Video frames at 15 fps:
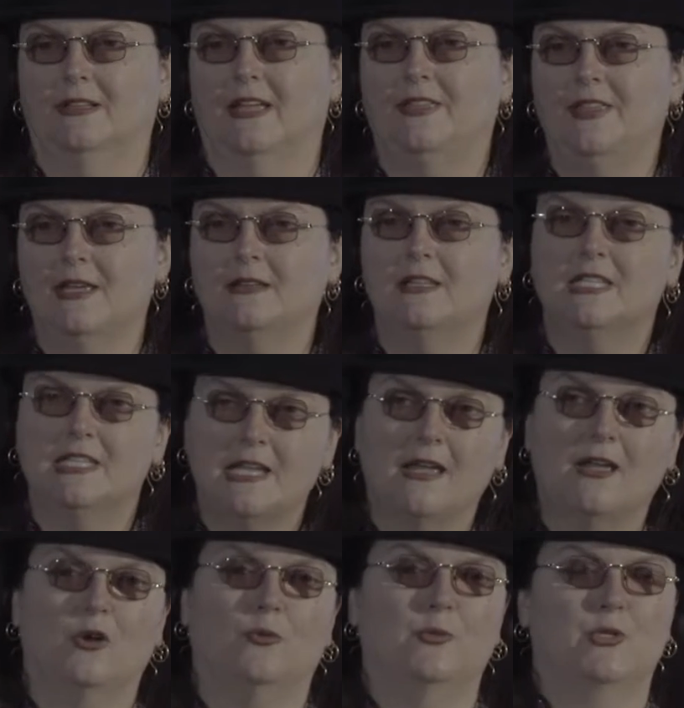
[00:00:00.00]
At the end of the
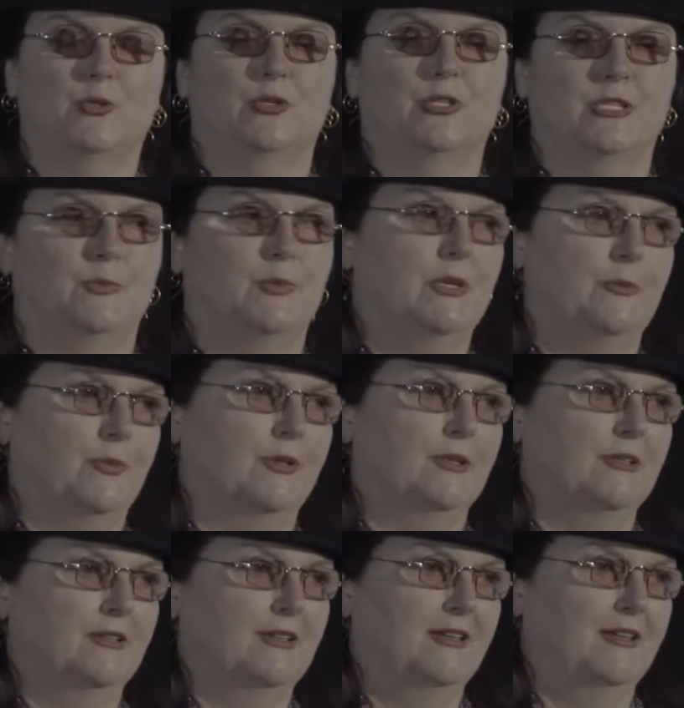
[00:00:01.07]
day, open source is people.
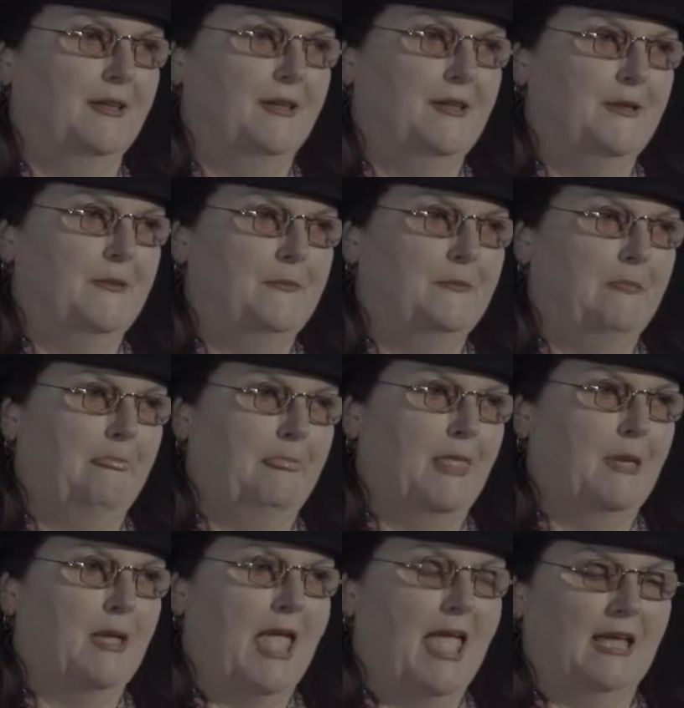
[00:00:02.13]

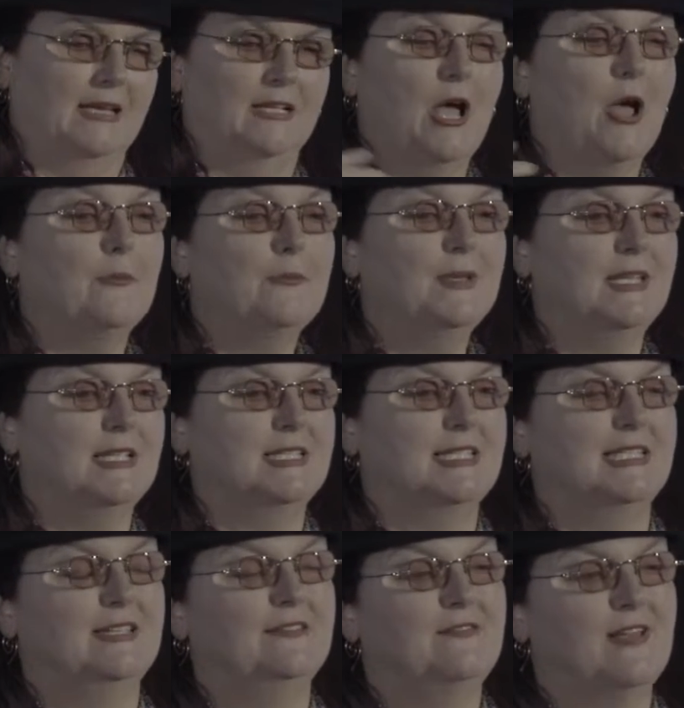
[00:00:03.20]
And companies
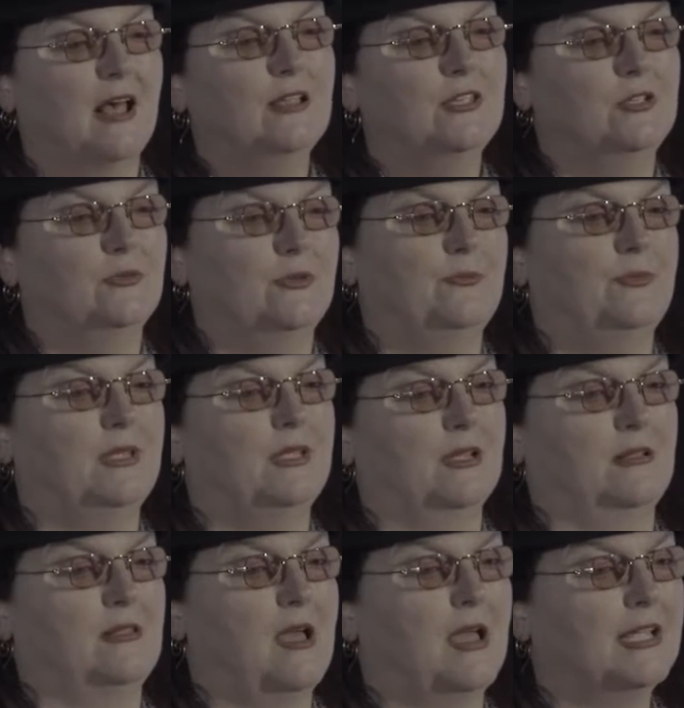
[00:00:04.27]
see value in being
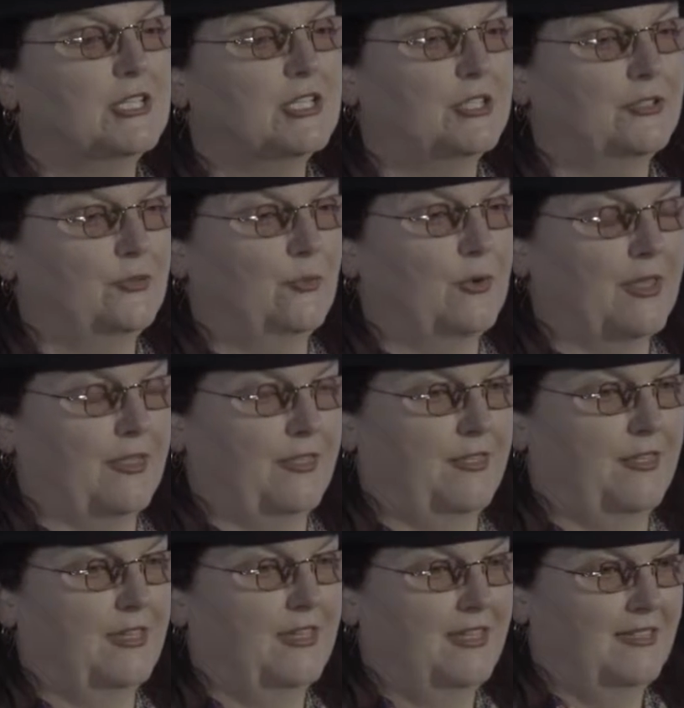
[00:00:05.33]
aligned with
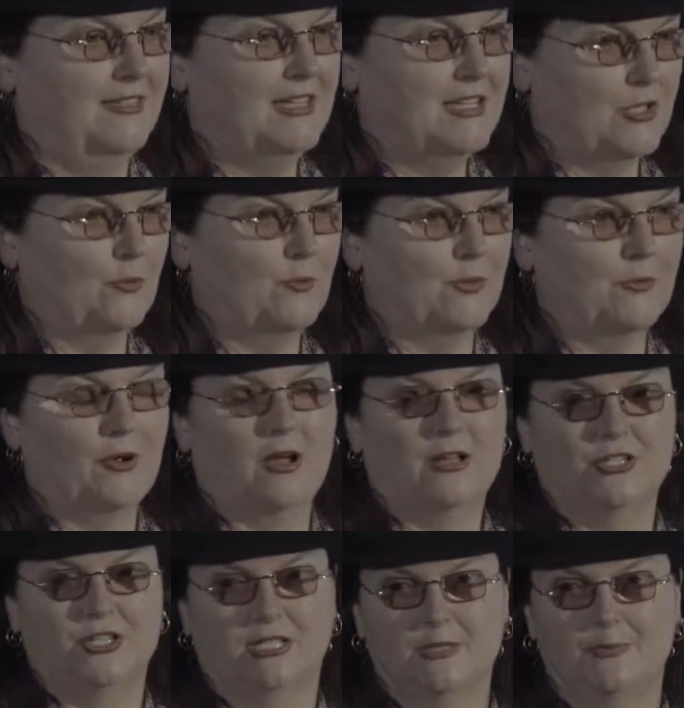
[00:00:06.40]
these open
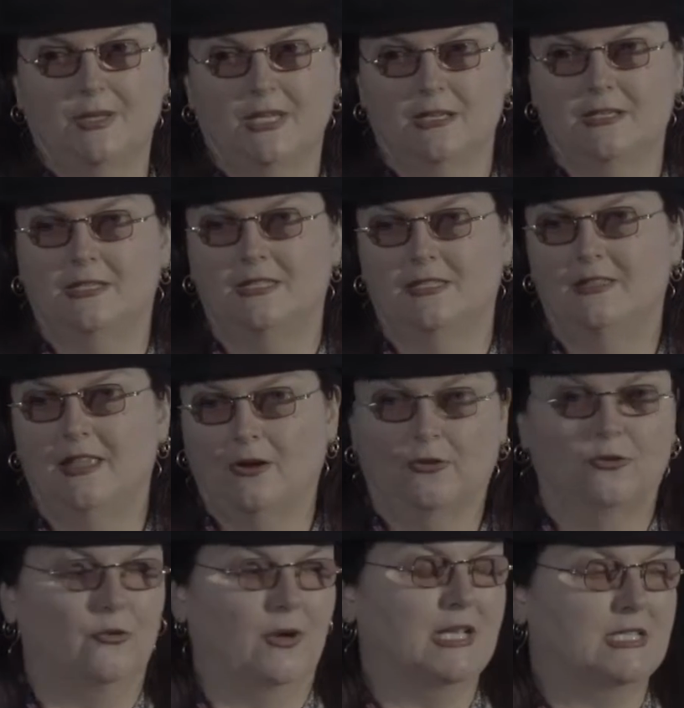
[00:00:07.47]
projects because they're
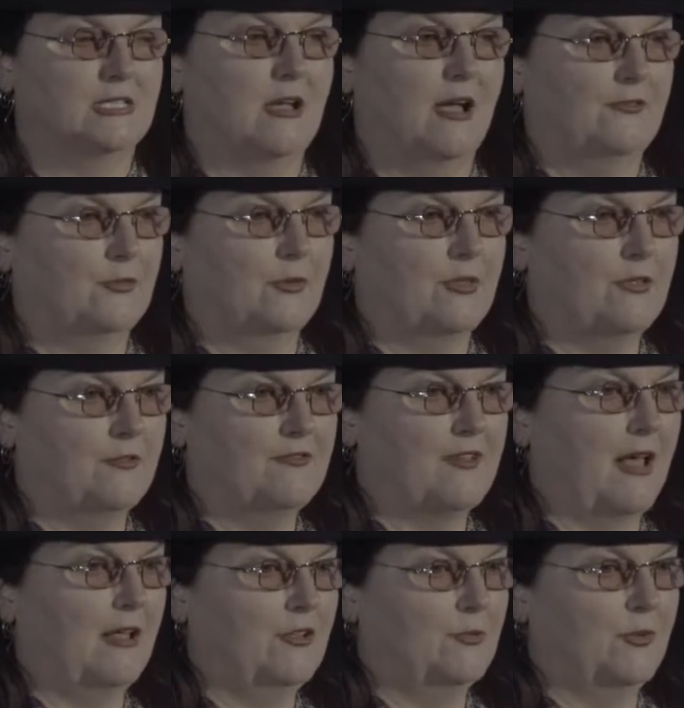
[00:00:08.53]
great software, they're
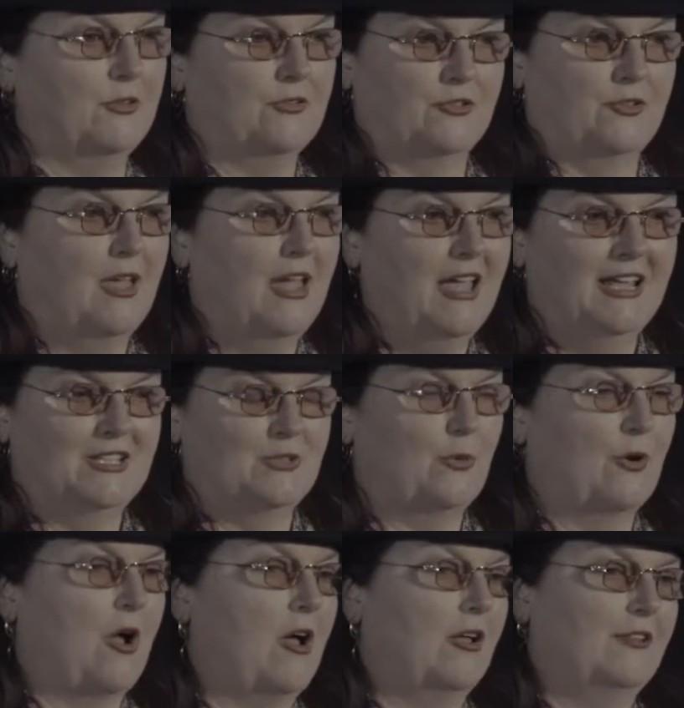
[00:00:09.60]
valuable. It's
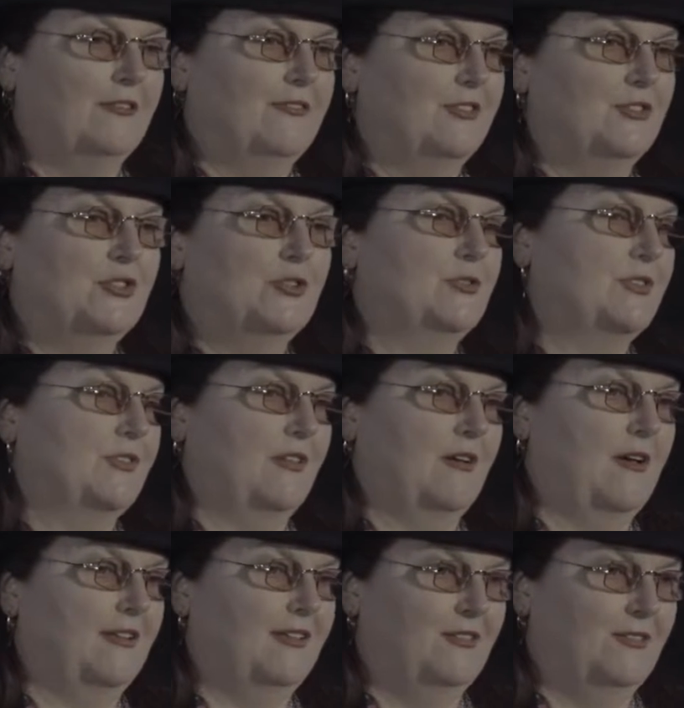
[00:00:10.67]
where all of the juice
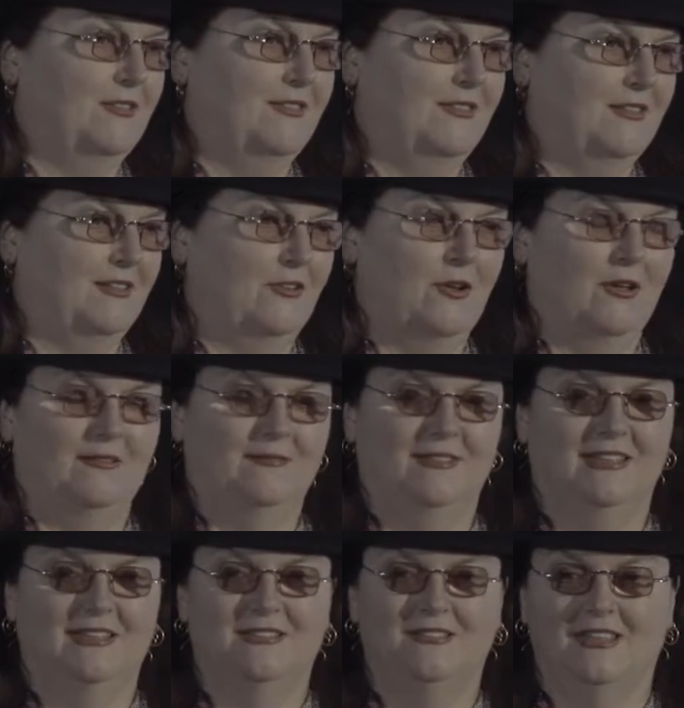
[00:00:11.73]

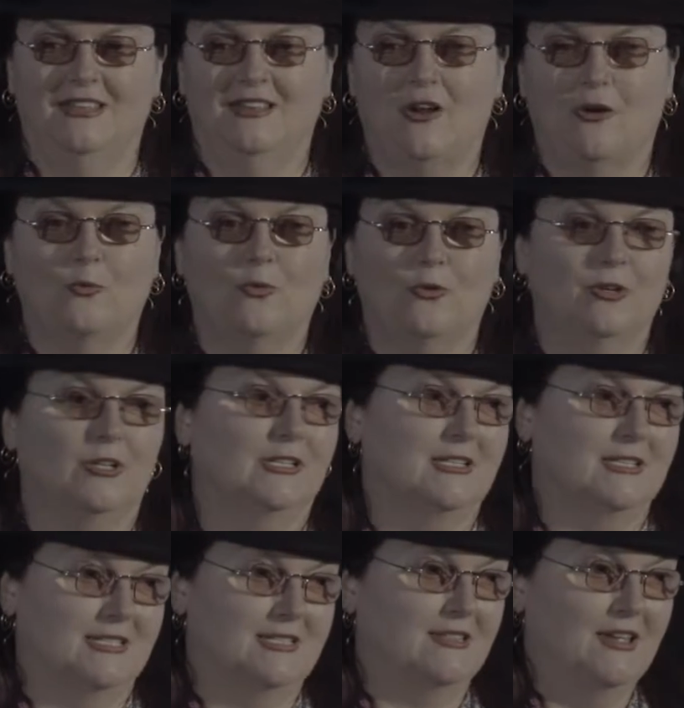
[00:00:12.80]
in our world
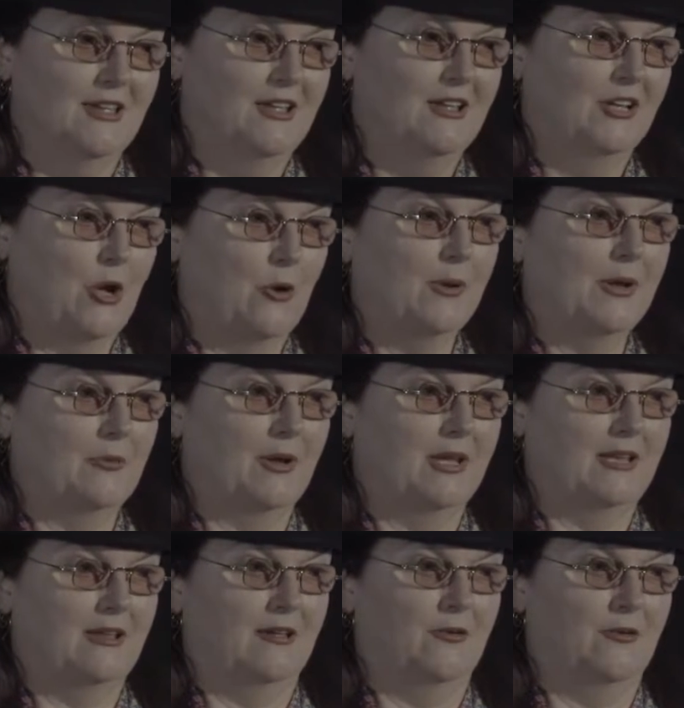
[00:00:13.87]
is going
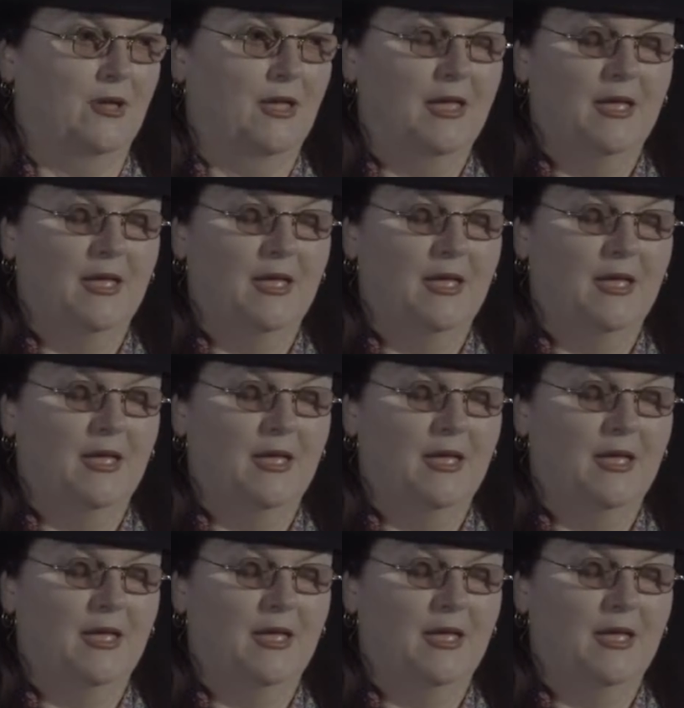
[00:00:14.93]
right now.